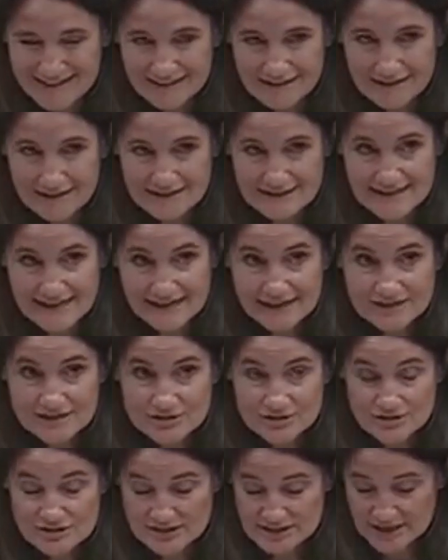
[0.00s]
As I
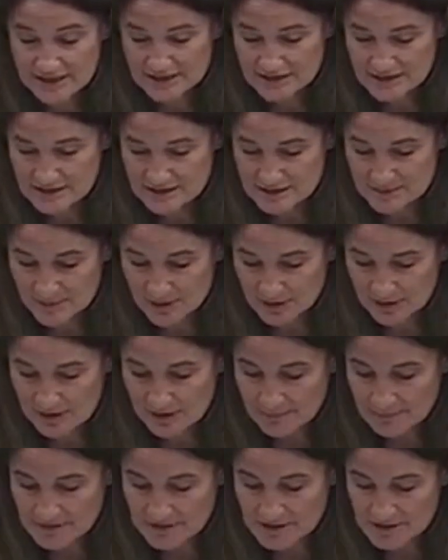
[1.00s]
understand it, smart
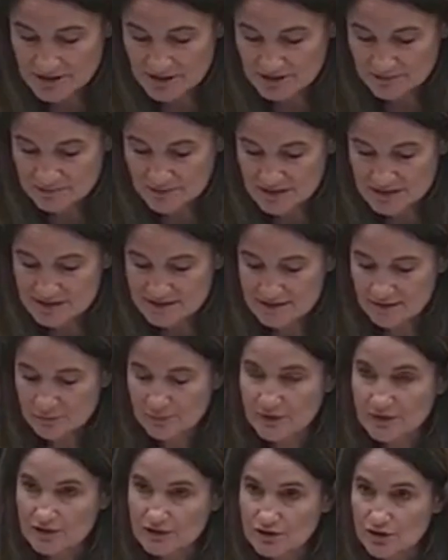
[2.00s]
competition means that
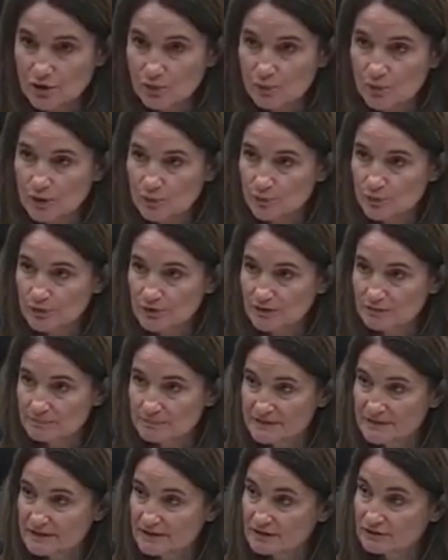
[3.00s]
we know what we're
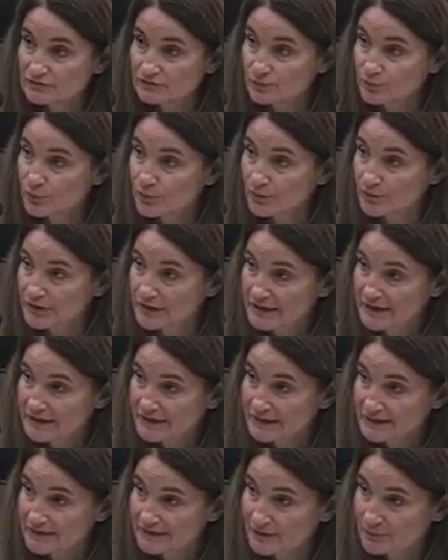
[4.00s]
competing for,
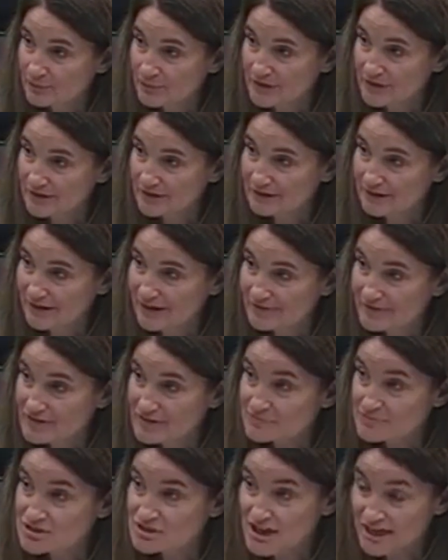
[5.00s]
that we have an
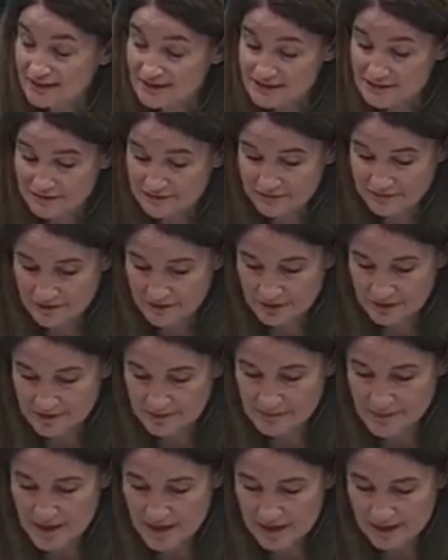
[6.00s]
objective
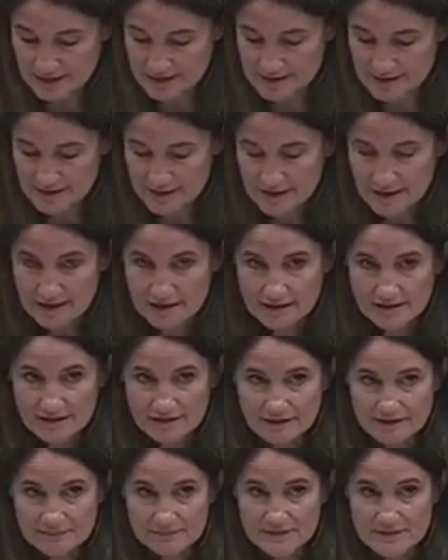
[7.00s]
in mind.
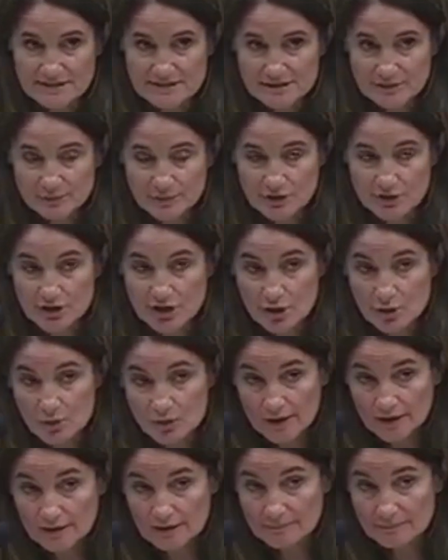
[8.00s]
It means that we know
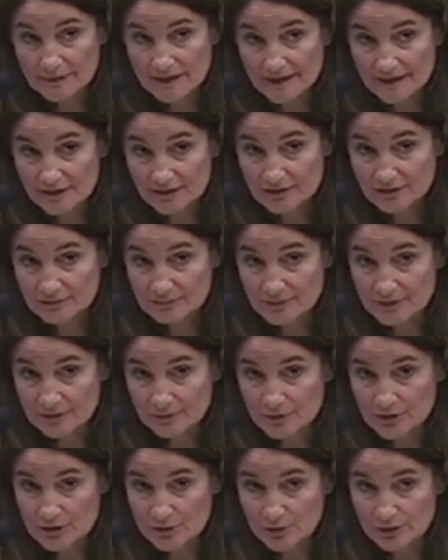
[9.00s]
our competitor,
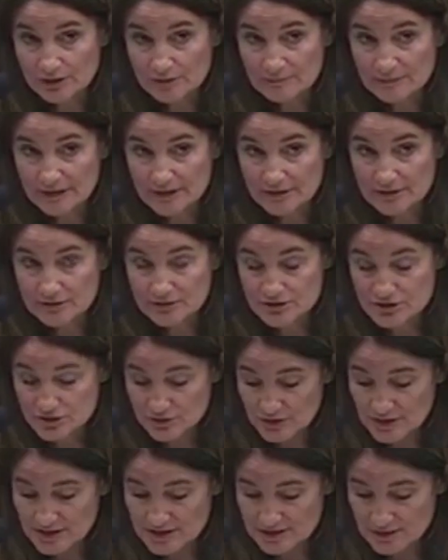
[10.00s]
and we know our competitor's
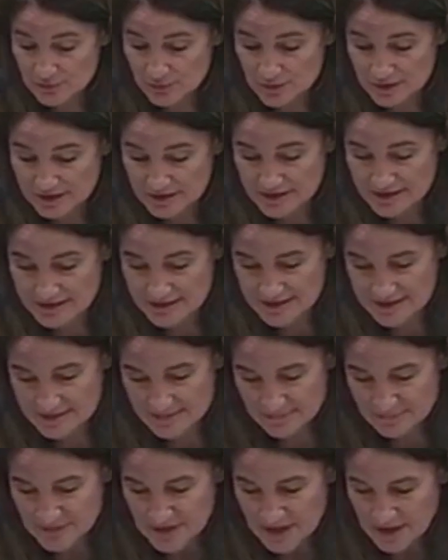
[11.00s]
strengths and weaknesses,
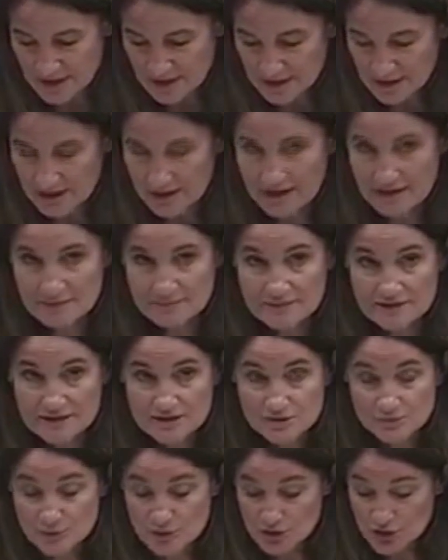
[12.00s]
and it
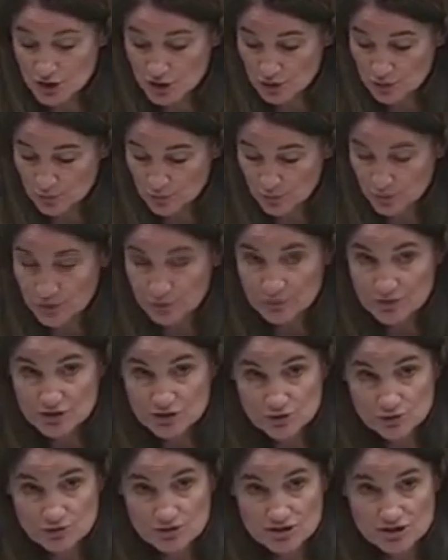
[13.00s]
means we know what
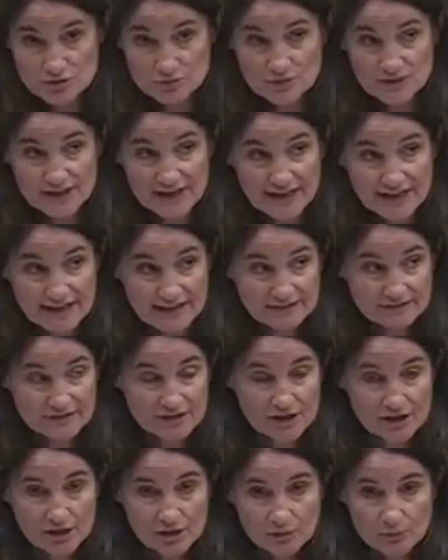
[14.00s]
resources we have,
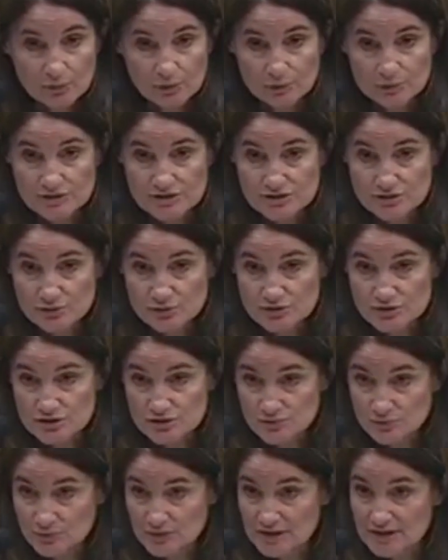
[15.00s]
what
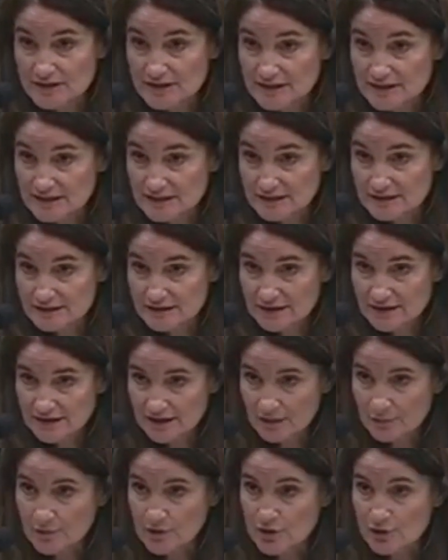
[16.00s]
resources we need,
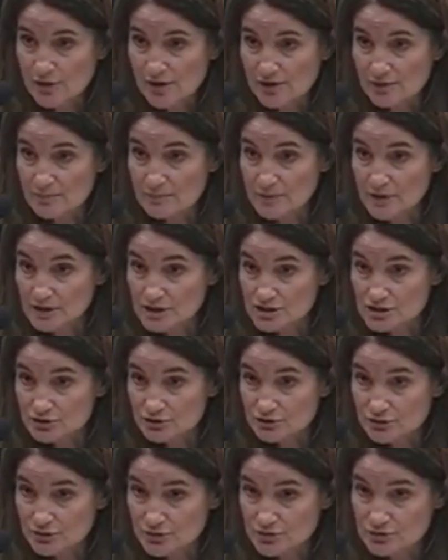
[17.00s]
and we know how to
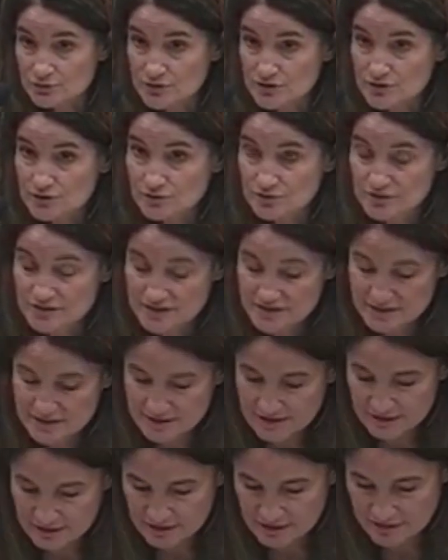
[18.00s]
marshal those
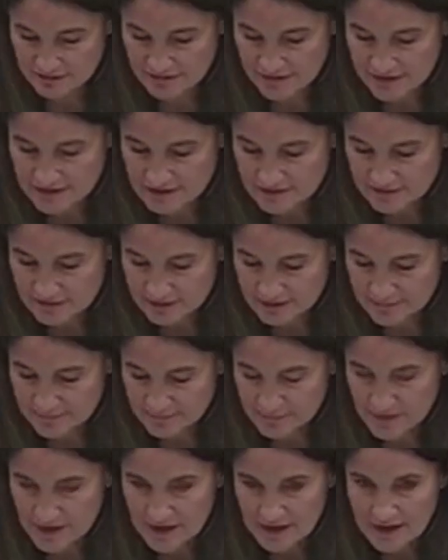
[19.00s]
resources effectively.
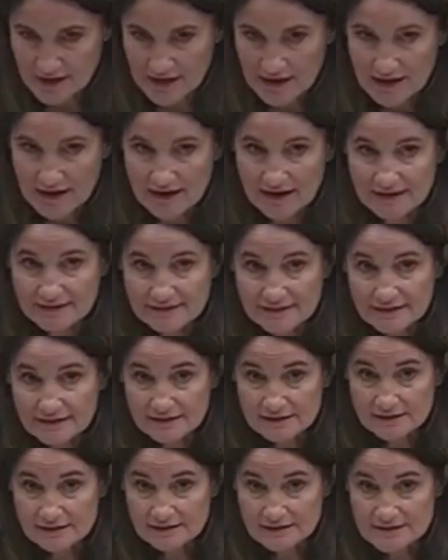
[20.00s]
I
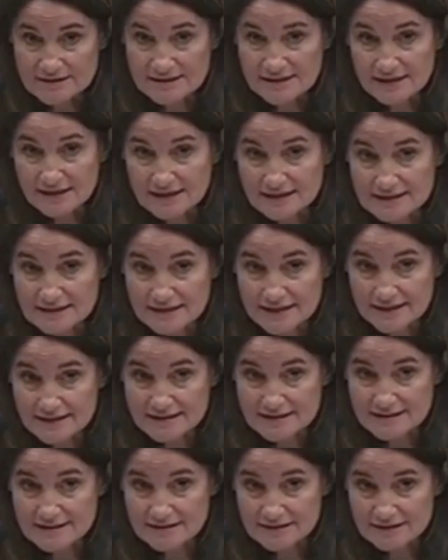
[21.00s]
think in this
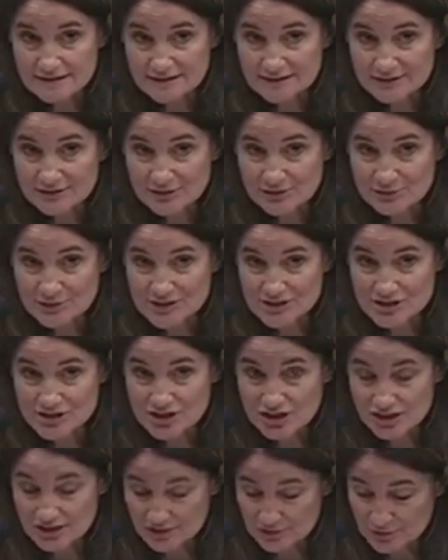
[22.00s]
context, U.S.
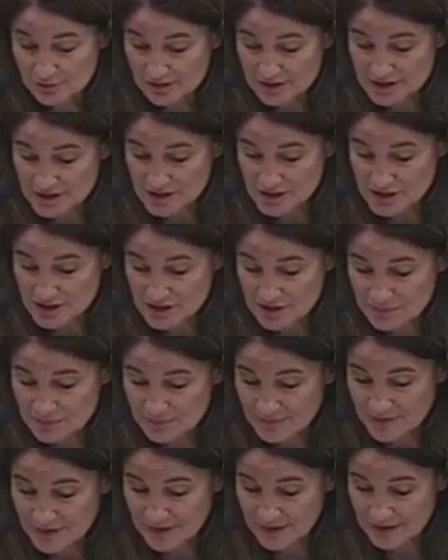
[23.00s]
China relationship,
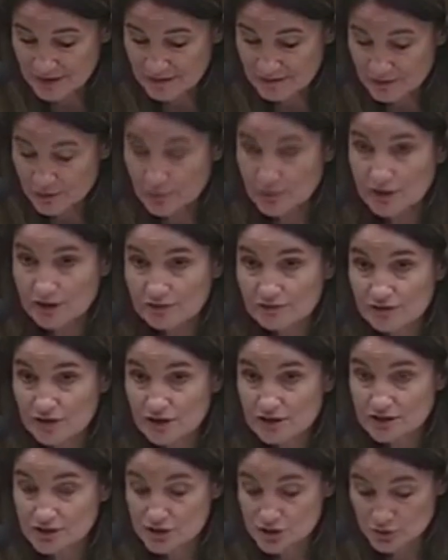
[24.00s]
that we are
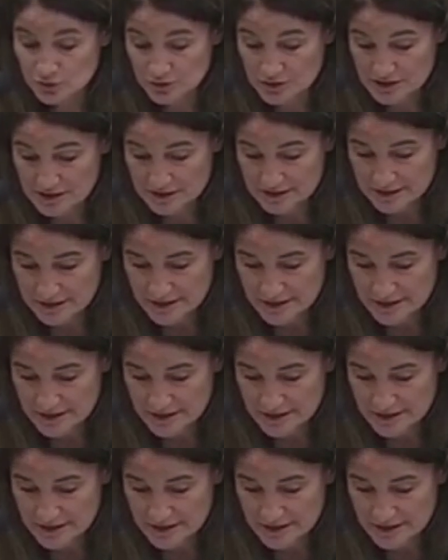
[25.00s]
falling short.